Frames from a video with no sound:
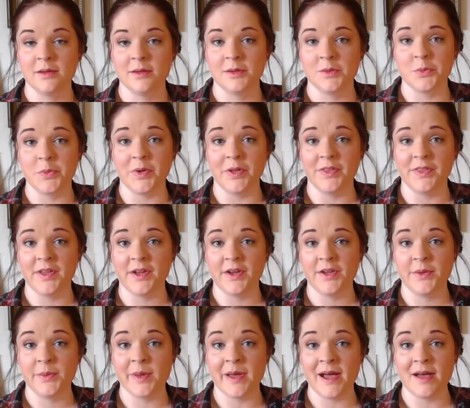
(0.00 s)
Well, there
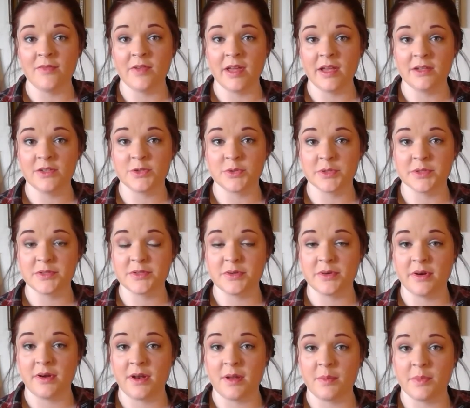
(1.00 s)
you have it, short
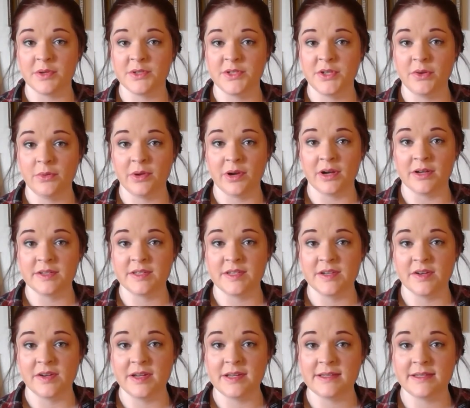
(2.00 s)
story number 2 in our
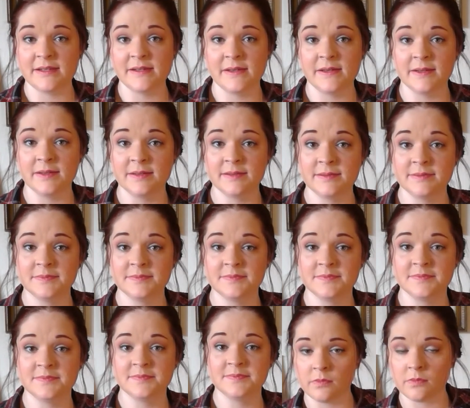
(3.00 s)
series.
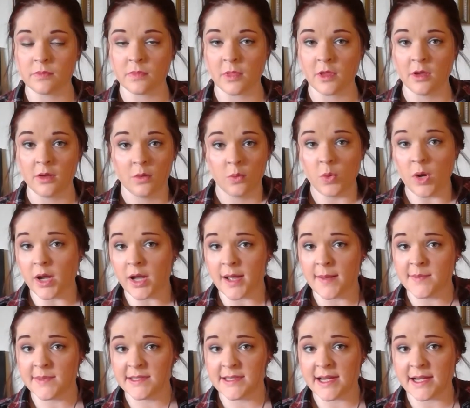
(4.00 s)
What
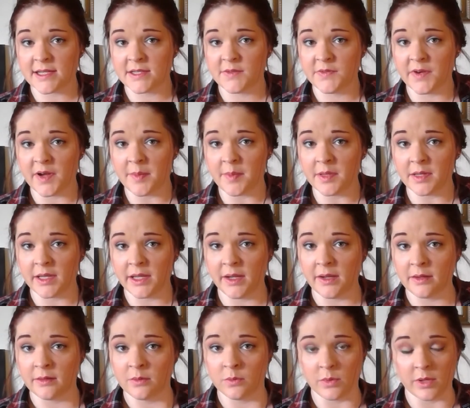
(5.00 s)
comes next for
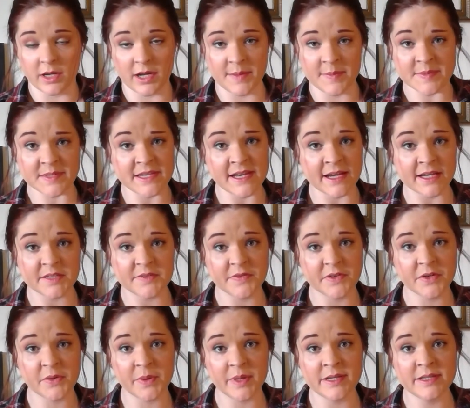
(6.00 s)
Emily? What comes next for
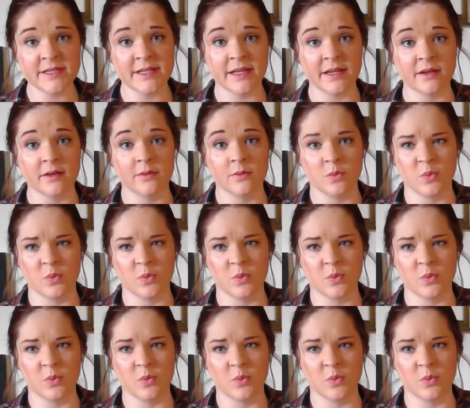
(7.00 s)
Quentin?